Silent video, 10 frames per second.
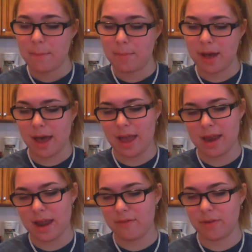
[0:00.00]
but I
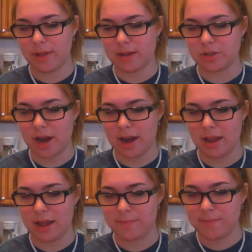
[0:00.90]
had never really tried
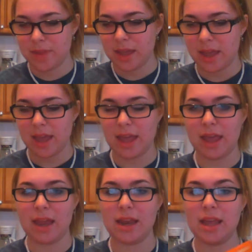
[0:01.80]
it,
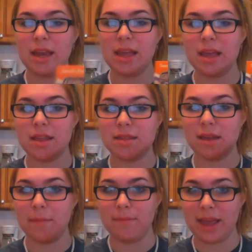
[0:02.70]
and it is
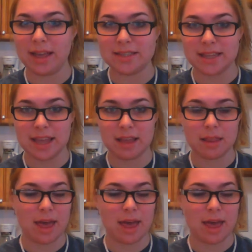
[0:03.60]
amazing.